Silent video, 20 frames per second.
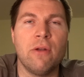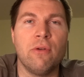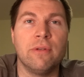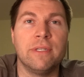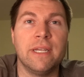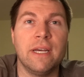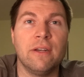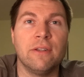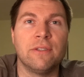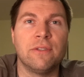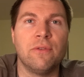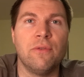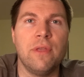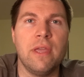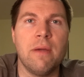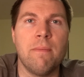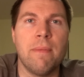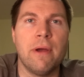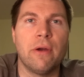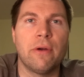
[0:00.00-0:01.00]
hotels through
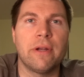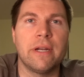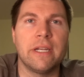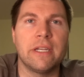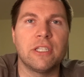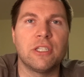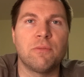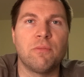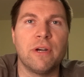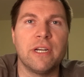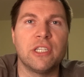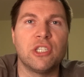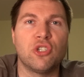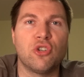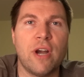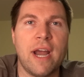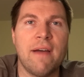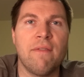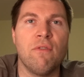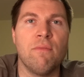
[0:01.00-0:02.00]
the American Express
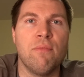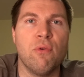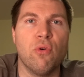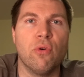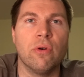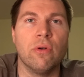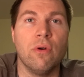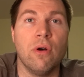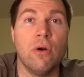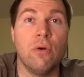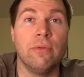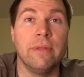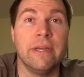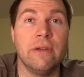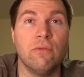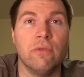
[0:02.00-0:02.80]
travel portal only,